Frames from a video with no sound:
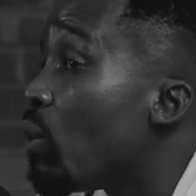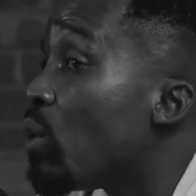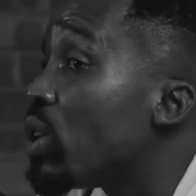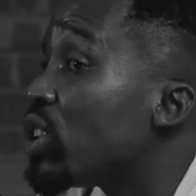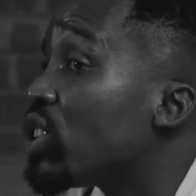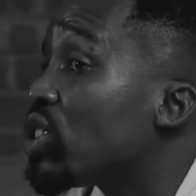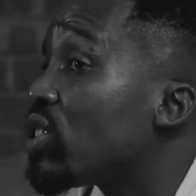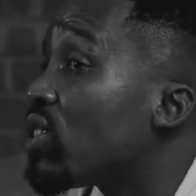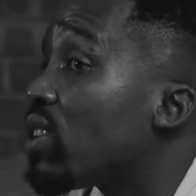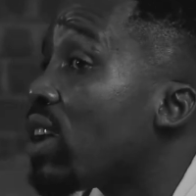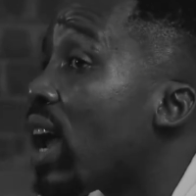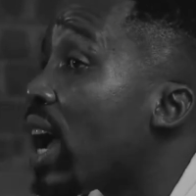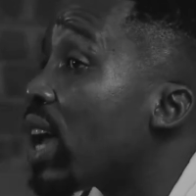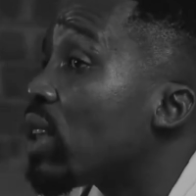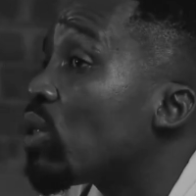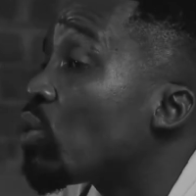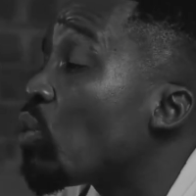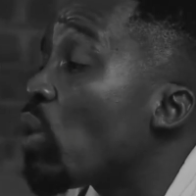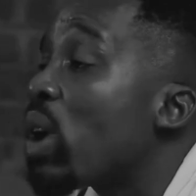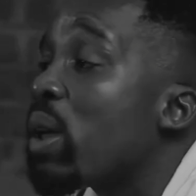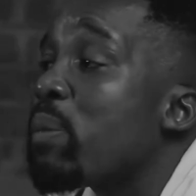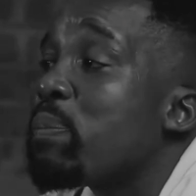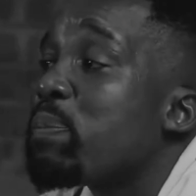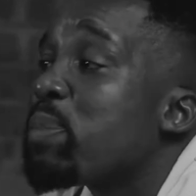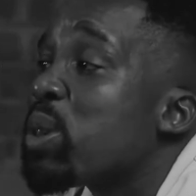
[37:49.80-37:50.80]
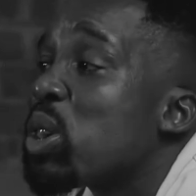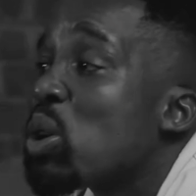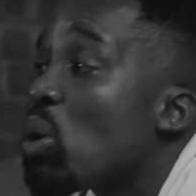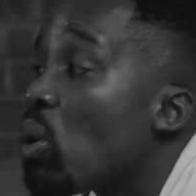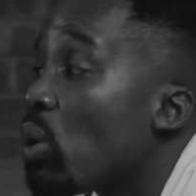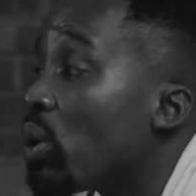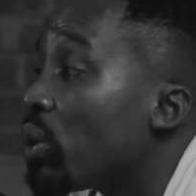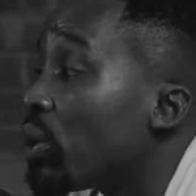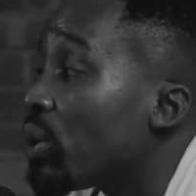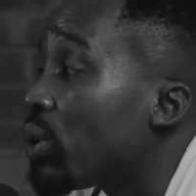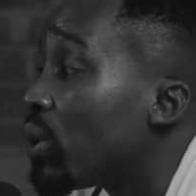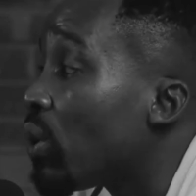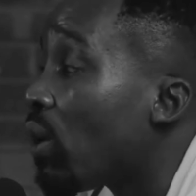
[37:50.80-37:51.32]
which lies way
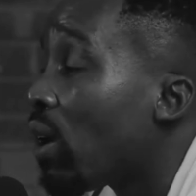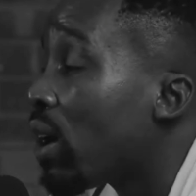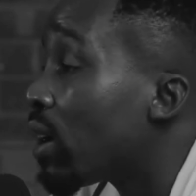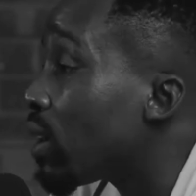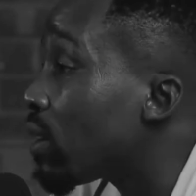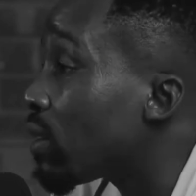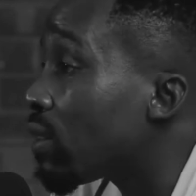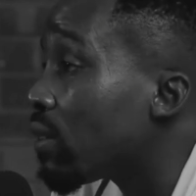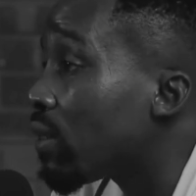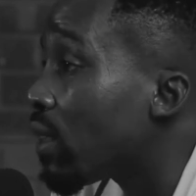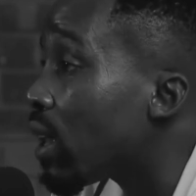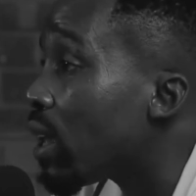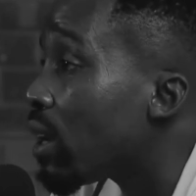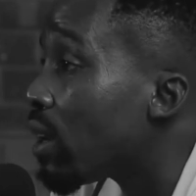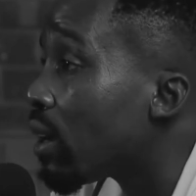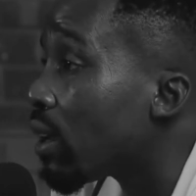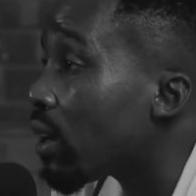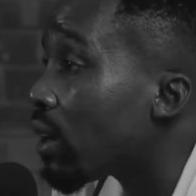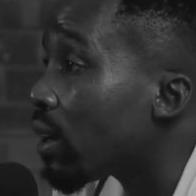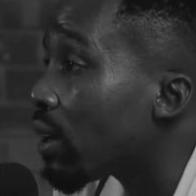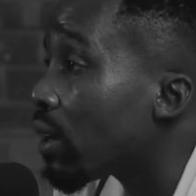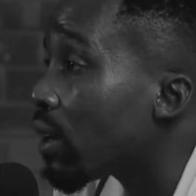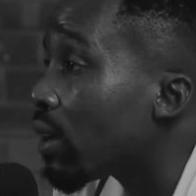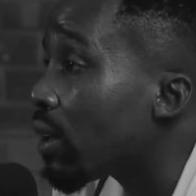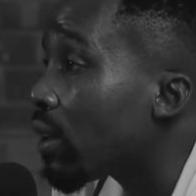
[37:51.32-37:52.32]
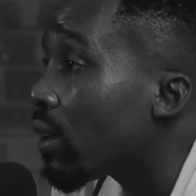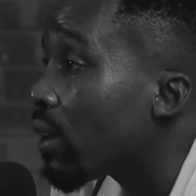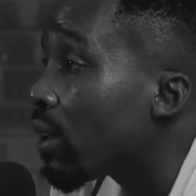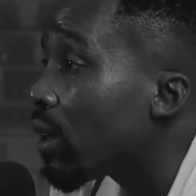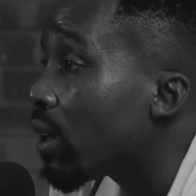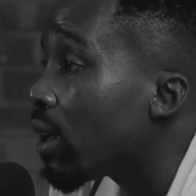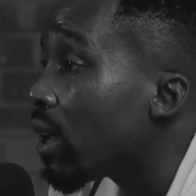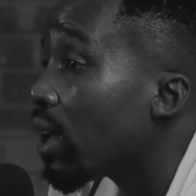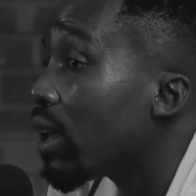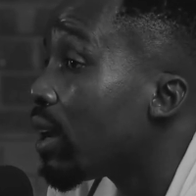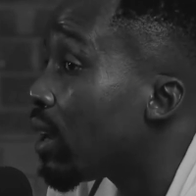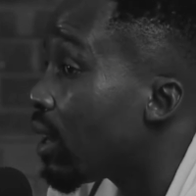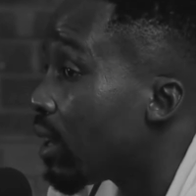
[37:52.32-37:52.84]
beyond your understanding.
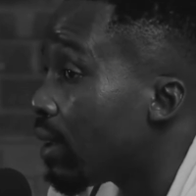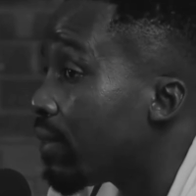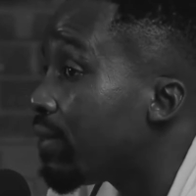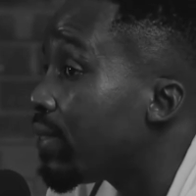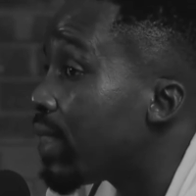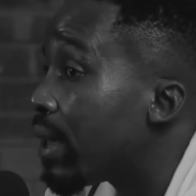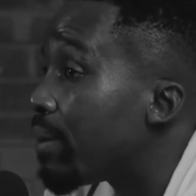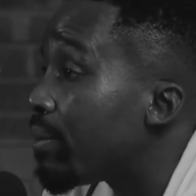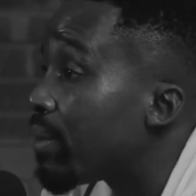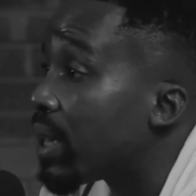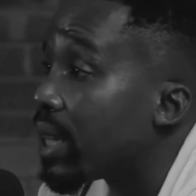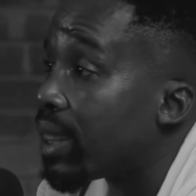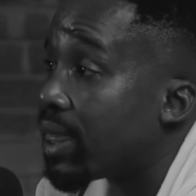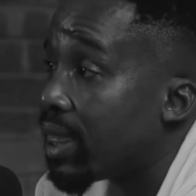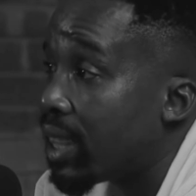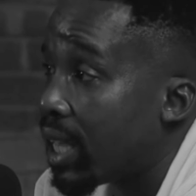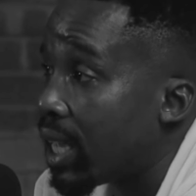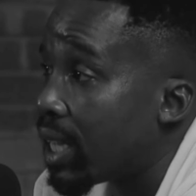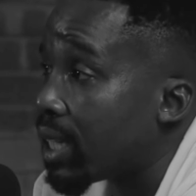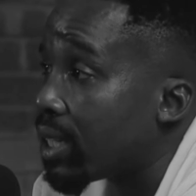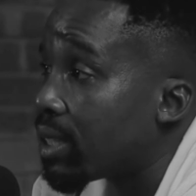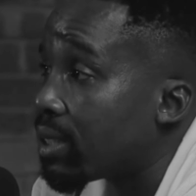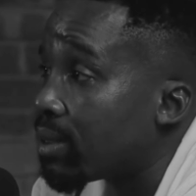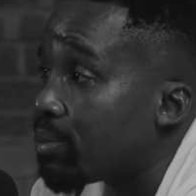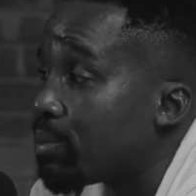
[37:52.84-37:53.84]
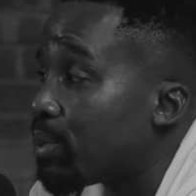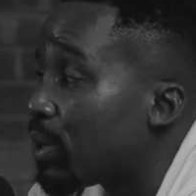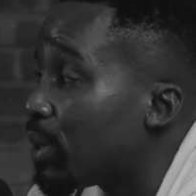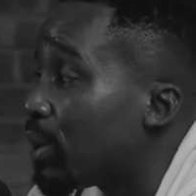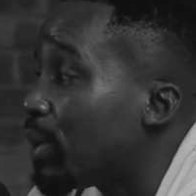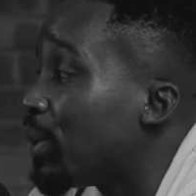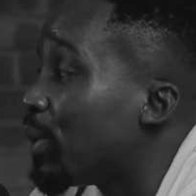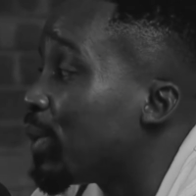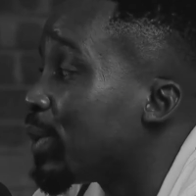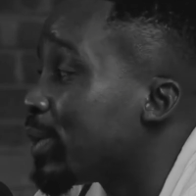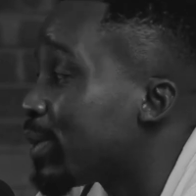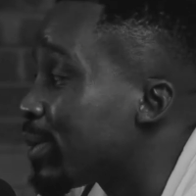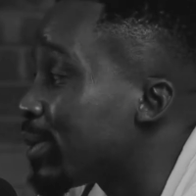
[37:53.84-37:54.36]
And leave them at that,
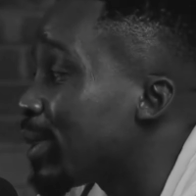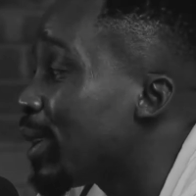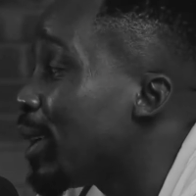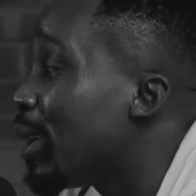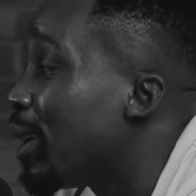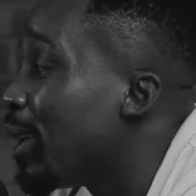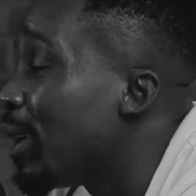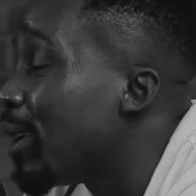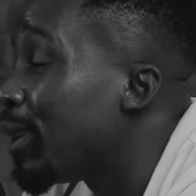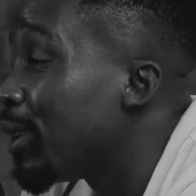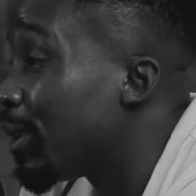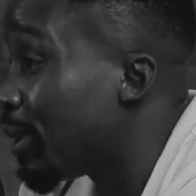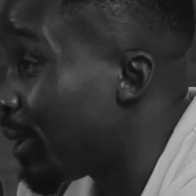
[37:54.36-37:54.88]
because you're